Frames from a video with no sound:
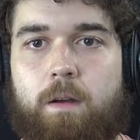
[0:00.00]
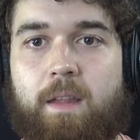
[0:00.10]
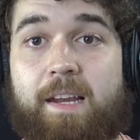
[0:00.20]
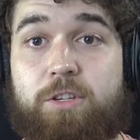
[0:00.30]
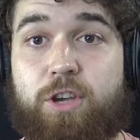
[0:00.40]

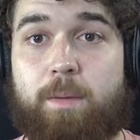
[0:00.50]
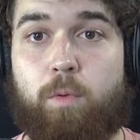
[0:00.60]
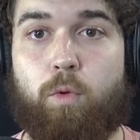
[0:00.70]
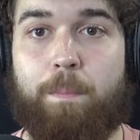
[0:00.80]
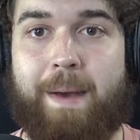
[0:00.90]
Ladies and
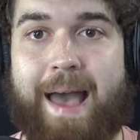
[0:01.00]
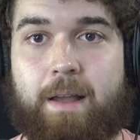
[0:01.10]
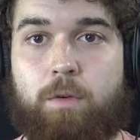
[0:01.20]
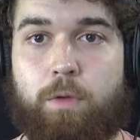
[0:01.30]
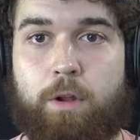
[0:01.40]
gentlemen, we're back
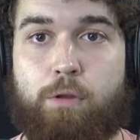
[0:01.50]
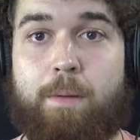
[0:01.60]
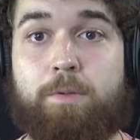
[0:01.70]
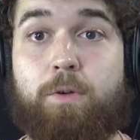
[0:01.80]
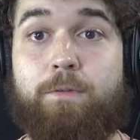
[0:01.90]
with another
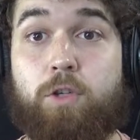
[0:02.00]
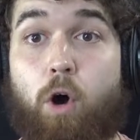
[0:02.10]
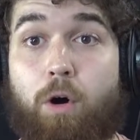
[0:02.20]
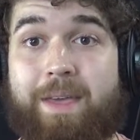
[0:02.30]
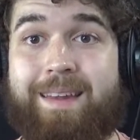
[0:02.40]
episode of
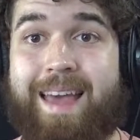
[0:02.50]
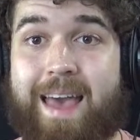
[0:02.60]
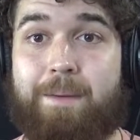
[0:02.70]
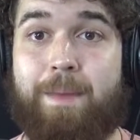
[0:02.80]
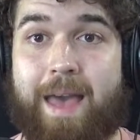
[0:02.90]
Talkin
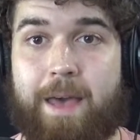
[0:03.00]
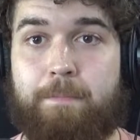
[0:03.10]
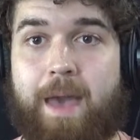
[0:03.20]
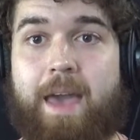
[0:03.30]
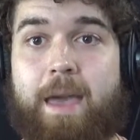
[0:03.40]

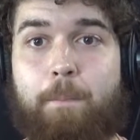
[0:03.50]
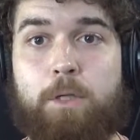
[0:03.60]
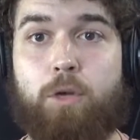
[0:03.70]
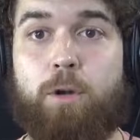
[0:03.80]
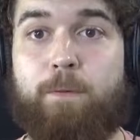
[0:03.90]
MMA,
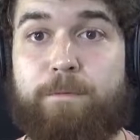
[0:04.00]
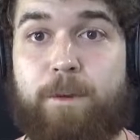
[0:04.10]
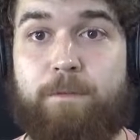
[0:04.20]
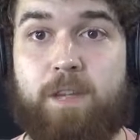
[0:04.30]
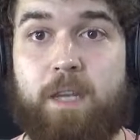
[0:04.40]
episode number
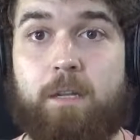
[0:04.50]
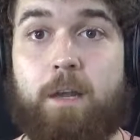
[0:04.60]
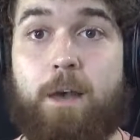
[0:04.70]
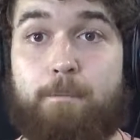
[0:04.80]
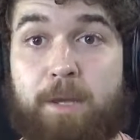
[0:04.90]
15.
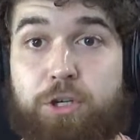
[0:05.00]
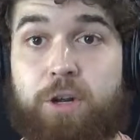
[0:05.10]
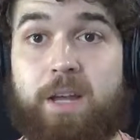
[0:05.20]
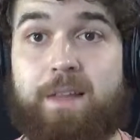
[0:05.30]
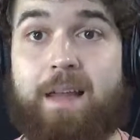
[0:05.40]
Be sure
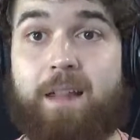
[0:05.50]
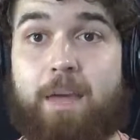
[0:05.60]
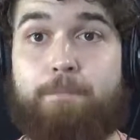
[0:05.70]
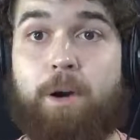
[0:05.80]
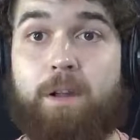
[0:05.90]
to hit that
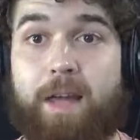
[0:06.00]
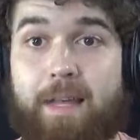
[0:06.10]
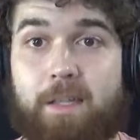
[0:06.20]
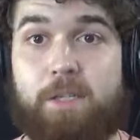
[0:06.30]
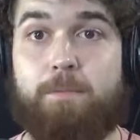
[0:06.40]
like button,
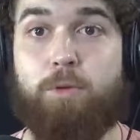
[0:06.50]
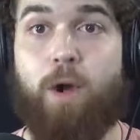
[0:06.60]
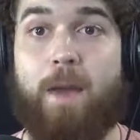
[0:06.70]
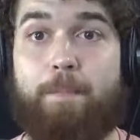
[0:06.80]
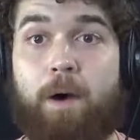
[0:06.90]
hit the
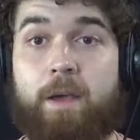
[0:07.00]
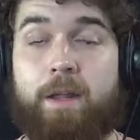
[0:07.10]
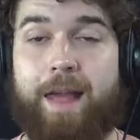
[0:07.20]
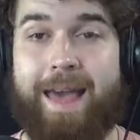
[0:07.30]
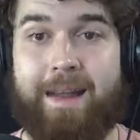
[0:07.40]
subscribe
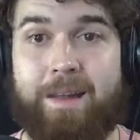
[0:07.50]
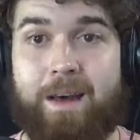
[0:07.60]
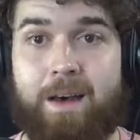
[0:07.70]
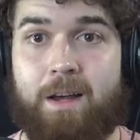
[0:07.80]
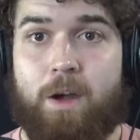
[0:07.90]
button, and
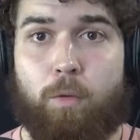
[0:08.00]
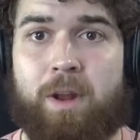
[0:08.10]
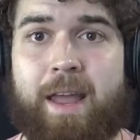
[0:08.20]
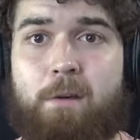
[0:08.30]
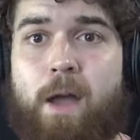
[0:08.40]
we're
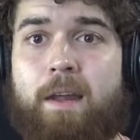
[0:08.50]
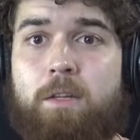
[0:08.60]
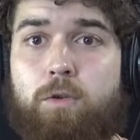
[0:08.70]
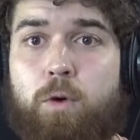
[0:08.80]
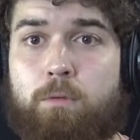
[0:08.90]
going to get right
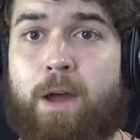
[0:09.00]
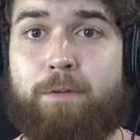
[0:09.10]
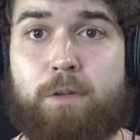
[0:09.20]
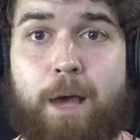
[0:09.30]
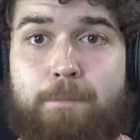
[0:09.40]
into it. Right
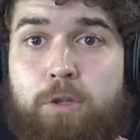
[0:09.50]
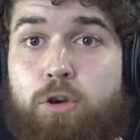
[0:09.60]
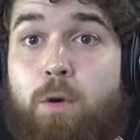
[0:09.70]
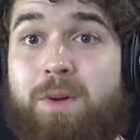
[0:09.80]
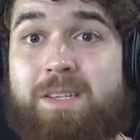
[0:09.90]
off the top of the
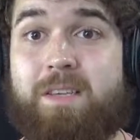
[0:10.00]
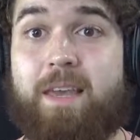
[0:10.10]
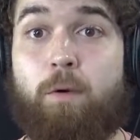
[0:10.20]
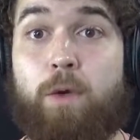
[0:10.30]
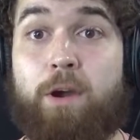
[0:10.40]
show, I want to
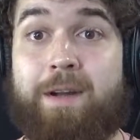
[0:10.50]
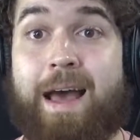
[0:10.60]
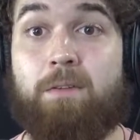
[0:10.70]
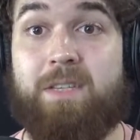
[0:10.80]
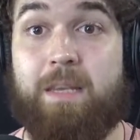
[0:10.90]
say that we are
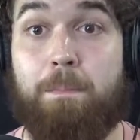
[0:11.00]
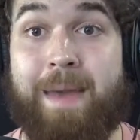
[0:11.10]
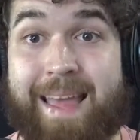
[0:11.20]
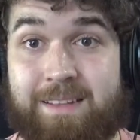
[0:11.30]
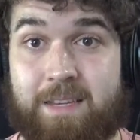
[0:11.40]
now Team
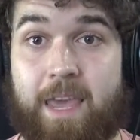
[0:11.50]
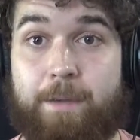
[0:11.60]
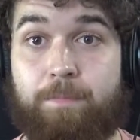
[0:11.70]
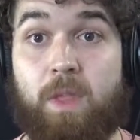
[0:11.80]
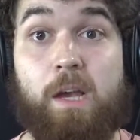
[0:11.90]

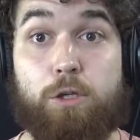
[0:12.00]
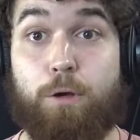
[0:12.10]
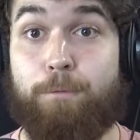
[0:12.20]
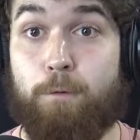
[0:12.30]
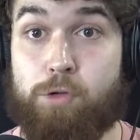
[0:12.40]
Manscape.
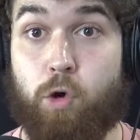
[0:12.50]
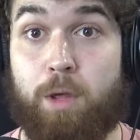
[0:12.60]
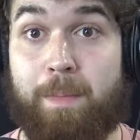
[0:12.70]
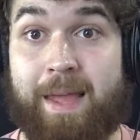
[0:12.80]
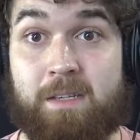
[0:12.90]
So if you
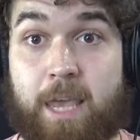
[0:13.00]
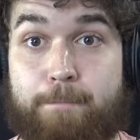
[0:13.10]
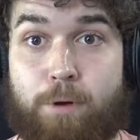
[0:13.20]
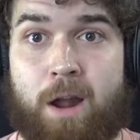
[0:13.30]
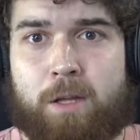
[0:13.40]
enjoy
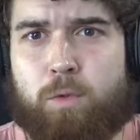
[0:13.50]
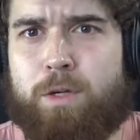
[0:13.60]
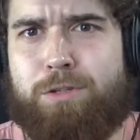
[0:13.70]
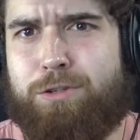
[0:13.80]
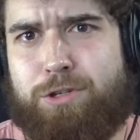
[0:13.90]
Manscape products,
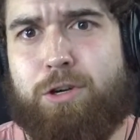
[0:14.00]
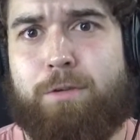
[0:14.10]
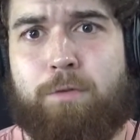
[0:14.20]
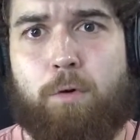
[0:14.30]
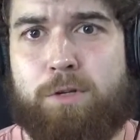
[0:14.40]
which you should,
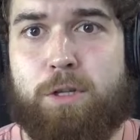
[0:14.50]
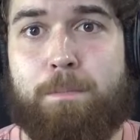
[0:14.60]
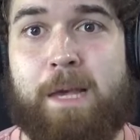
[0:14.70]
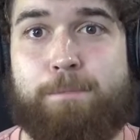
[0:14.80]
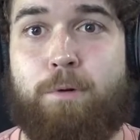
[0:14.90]
of course, are the
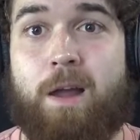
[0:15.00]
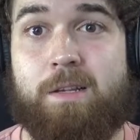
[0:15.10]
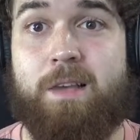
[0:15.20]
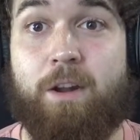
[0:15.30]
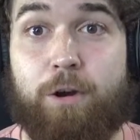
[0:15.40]
best
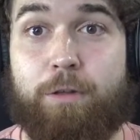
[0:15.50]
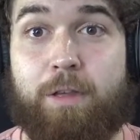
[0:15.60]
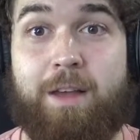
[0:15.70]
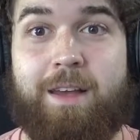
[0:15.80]
products on earth,